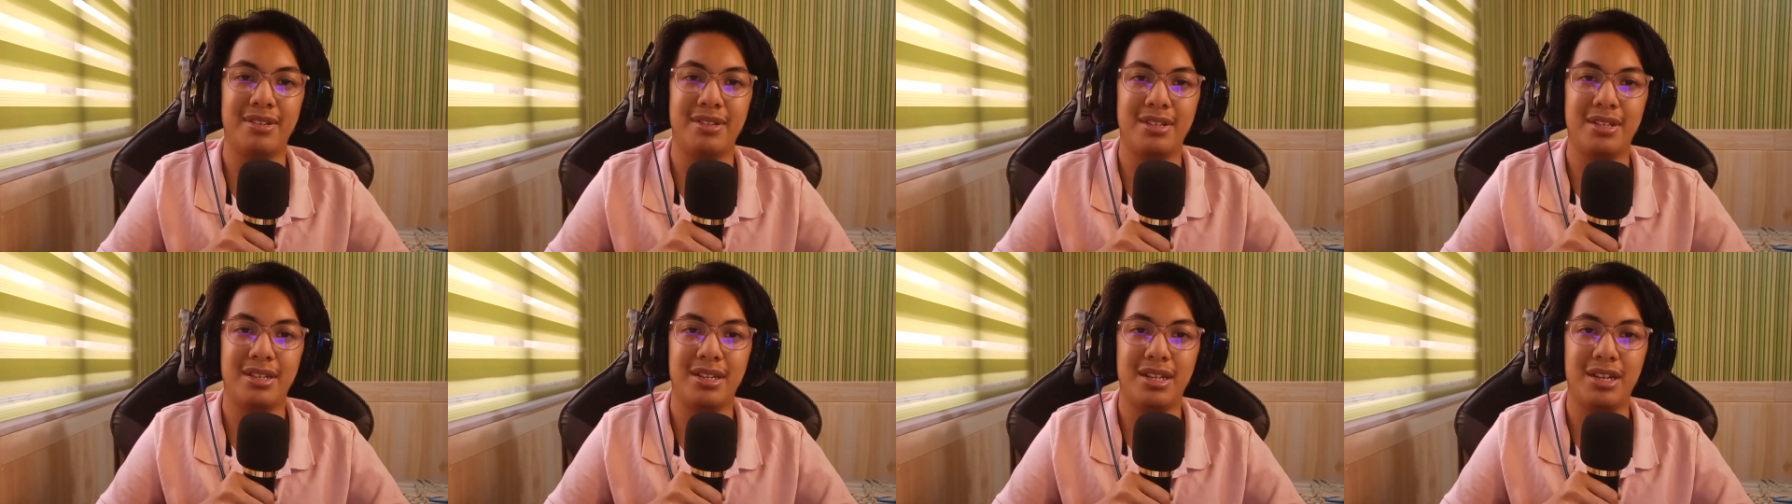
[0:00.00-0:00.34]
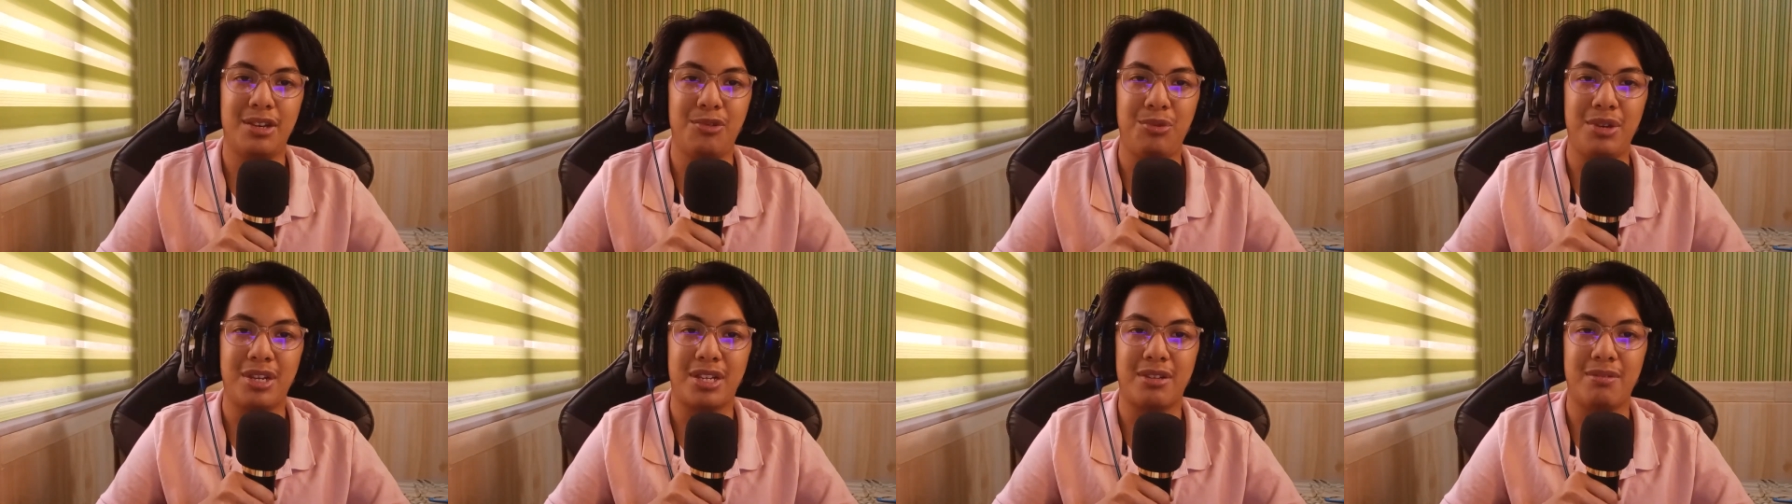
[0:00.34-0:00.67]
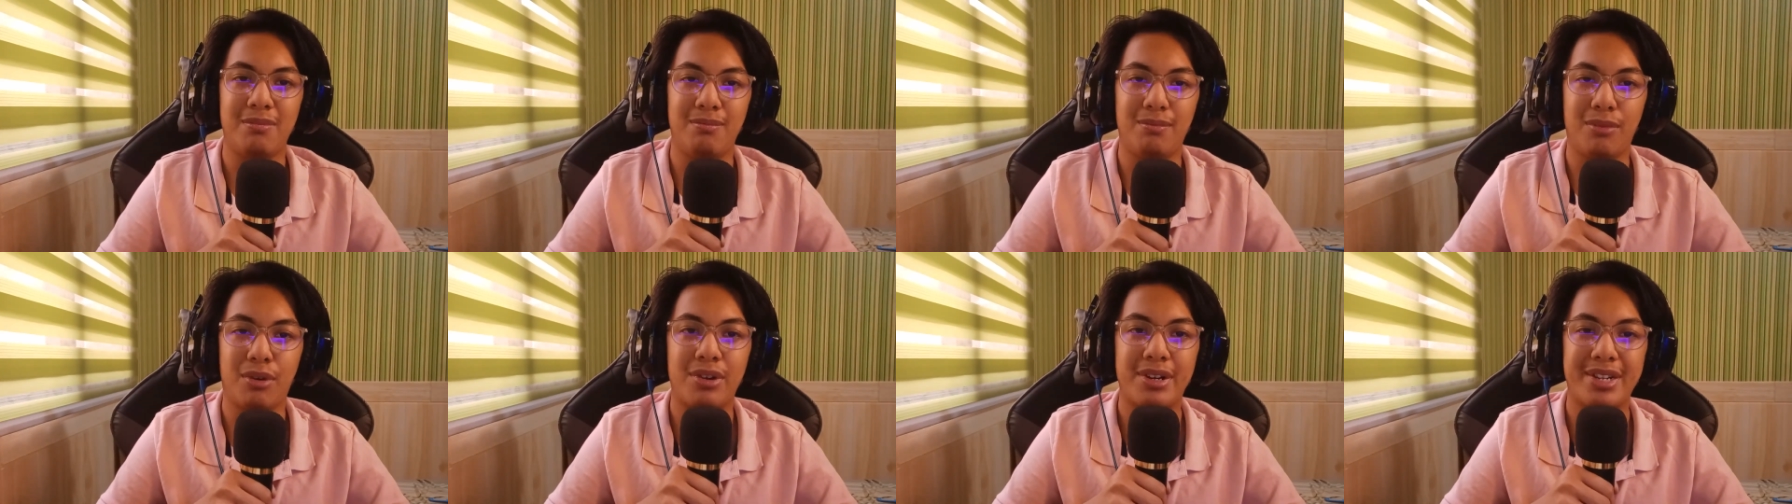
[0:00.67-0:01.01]
with
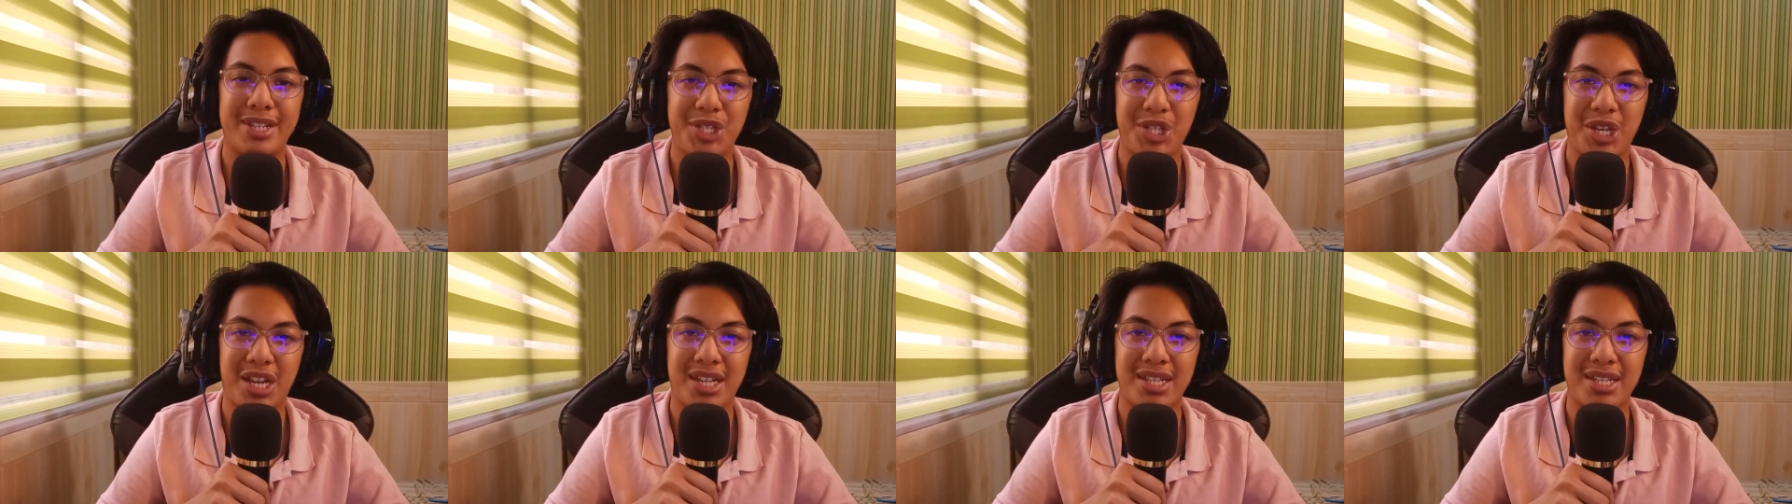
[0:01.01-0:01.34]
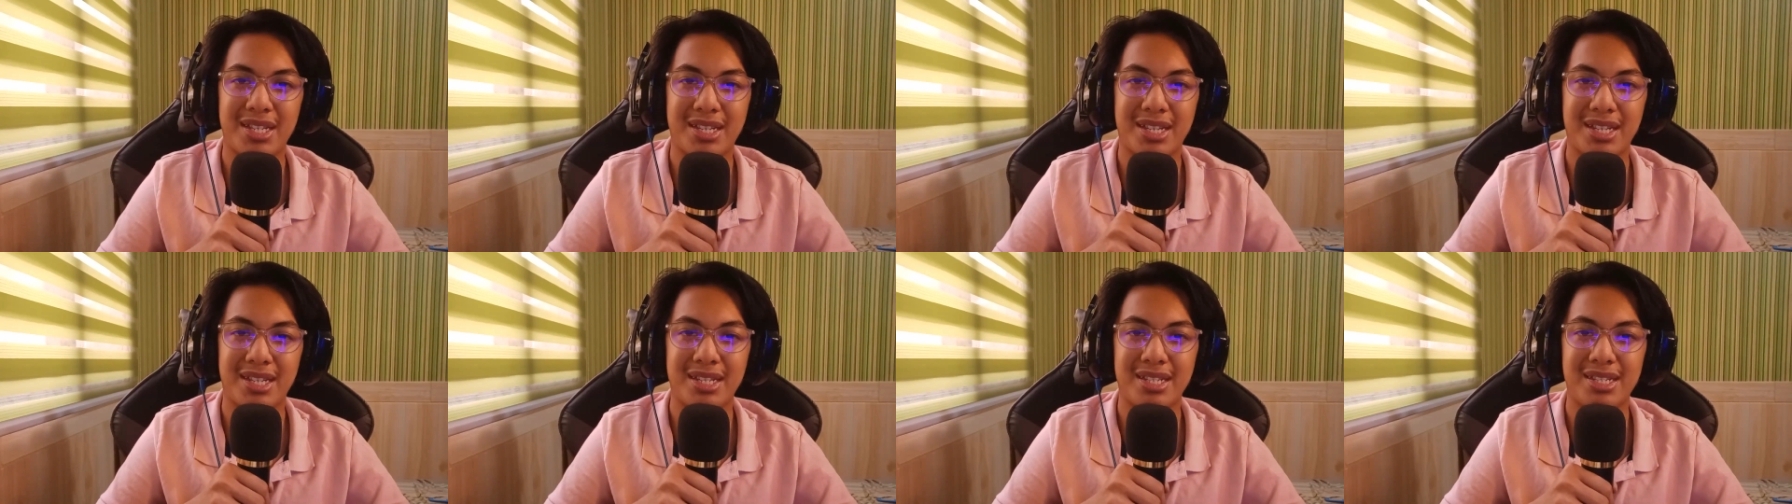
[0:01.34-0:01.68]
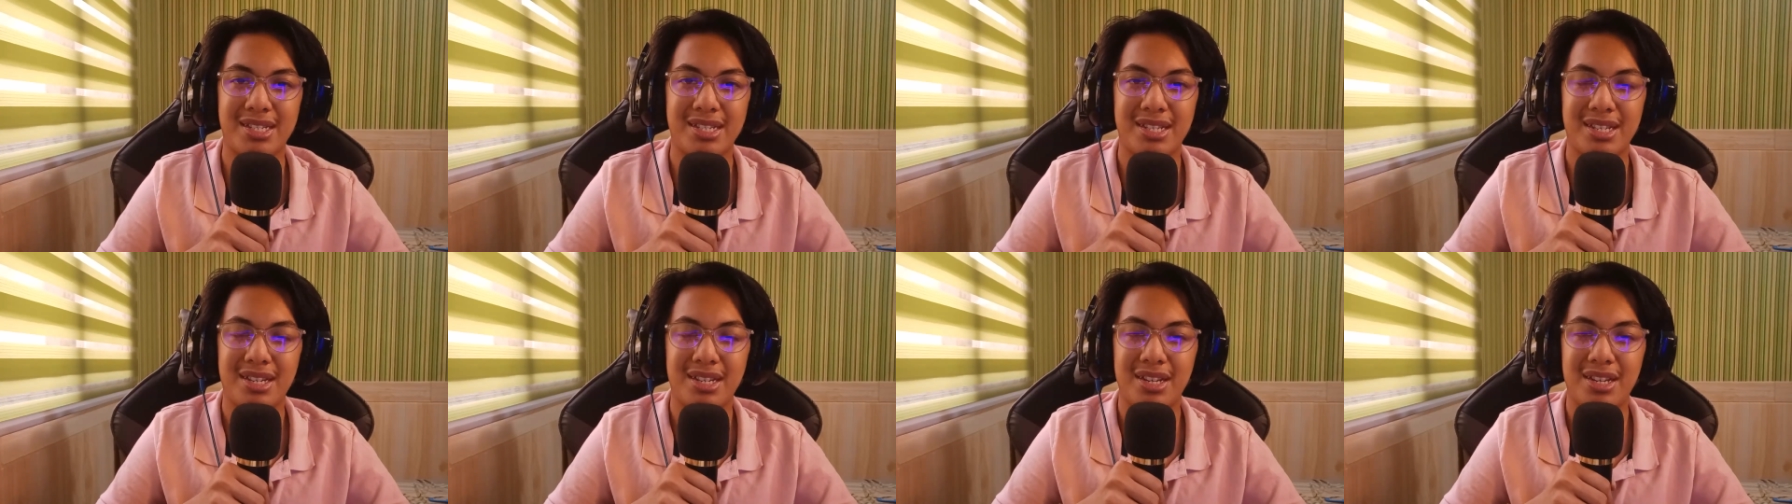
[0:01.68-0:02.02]
more chances
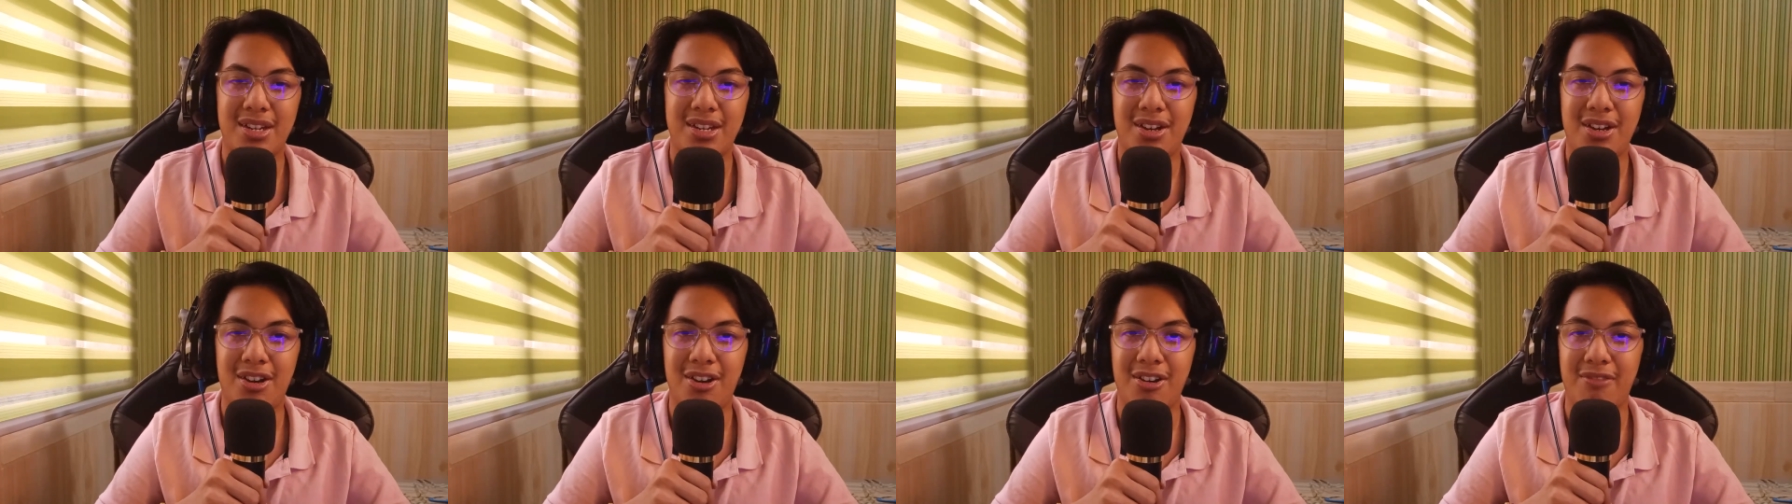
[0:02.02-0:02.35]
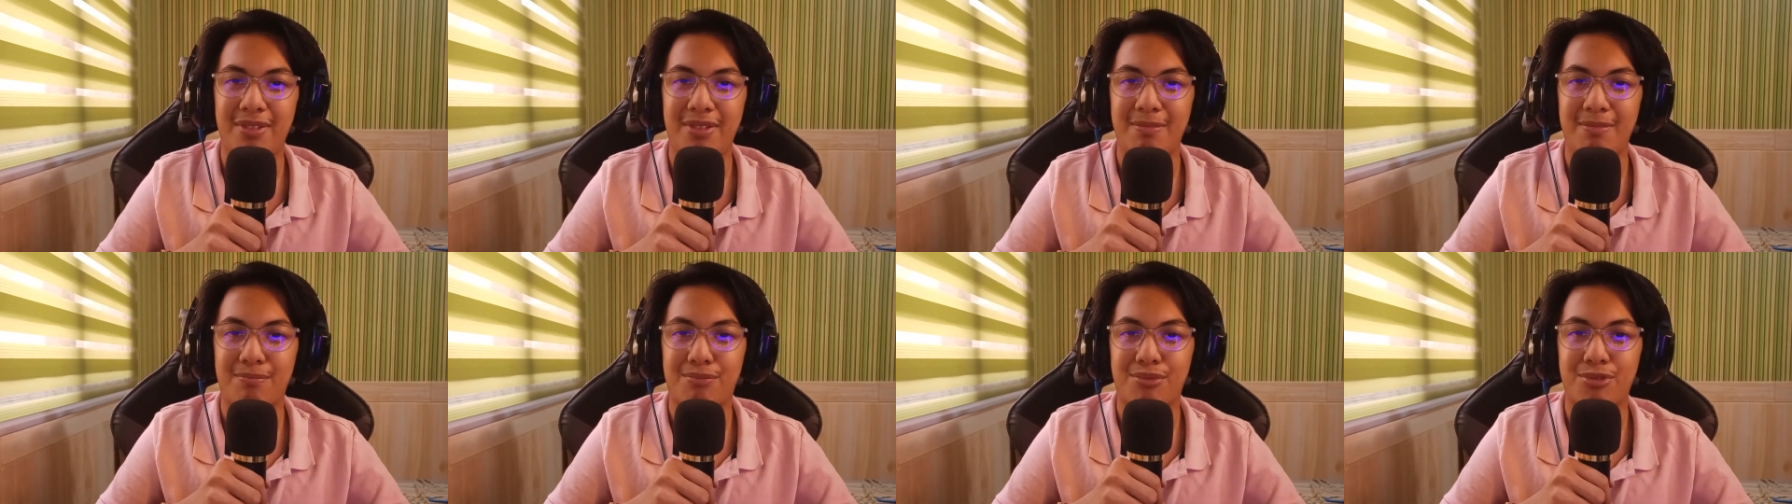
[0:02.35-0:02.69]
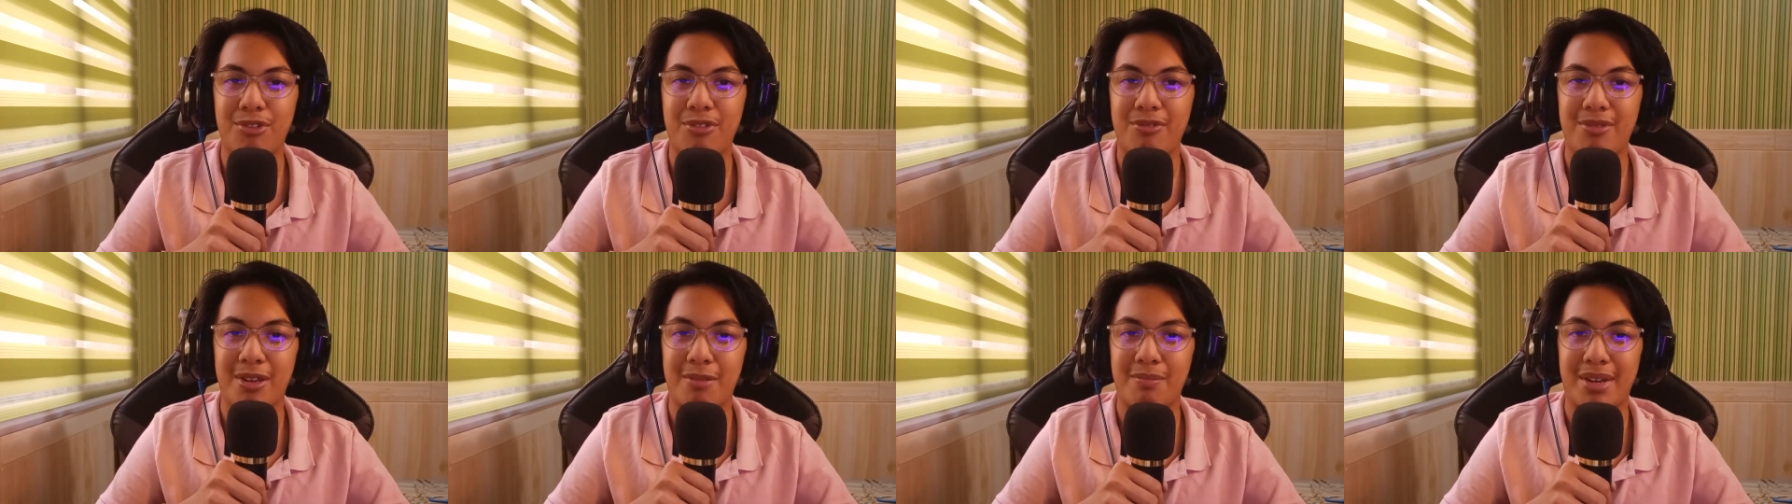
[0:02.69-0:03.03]
of
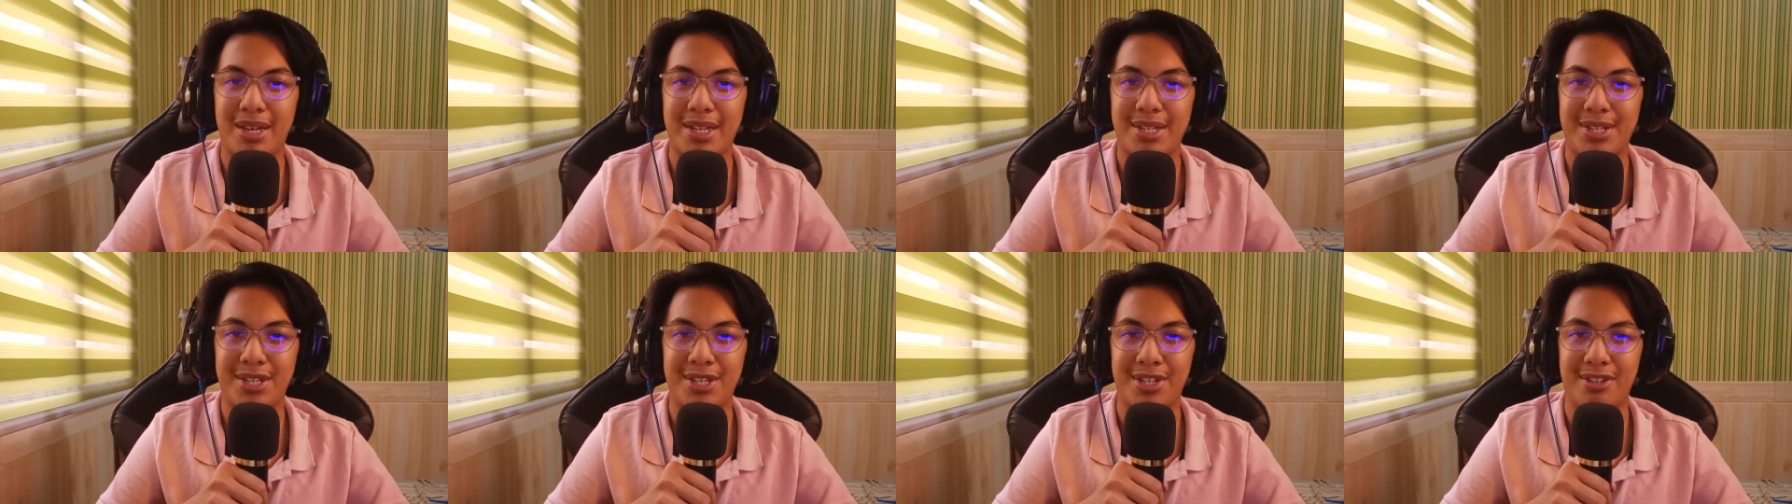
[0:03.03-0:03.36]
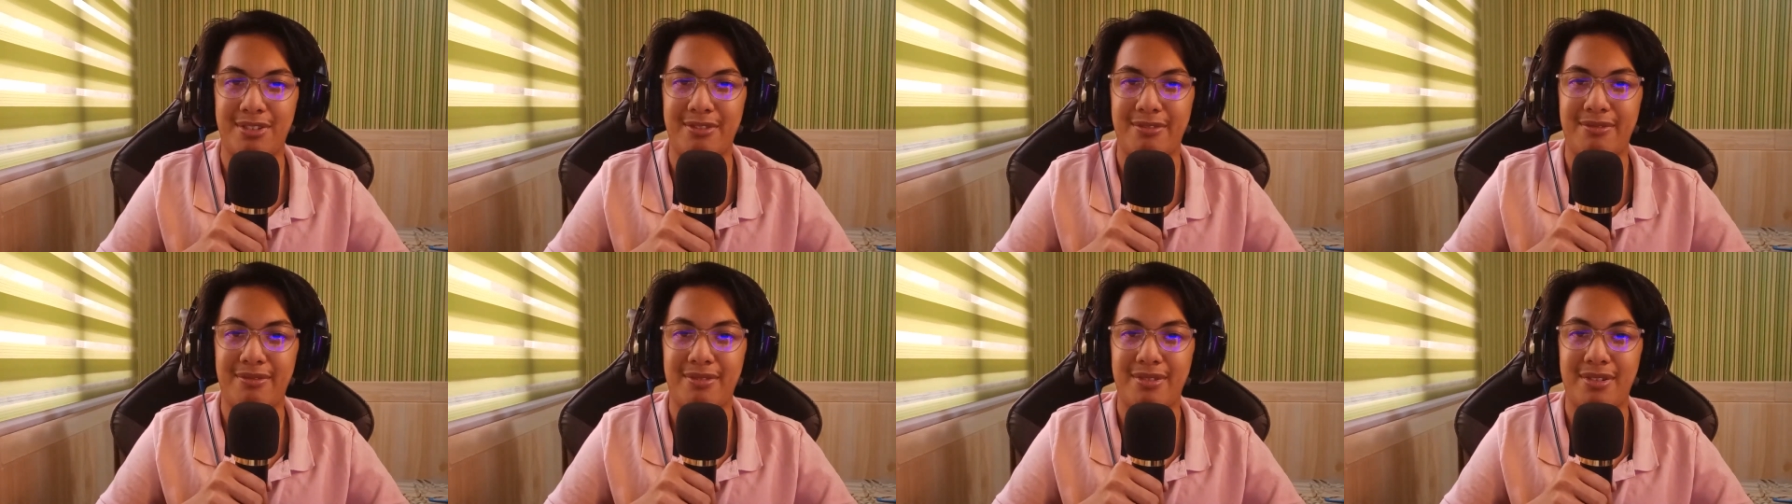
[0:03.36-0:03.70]
improving myself,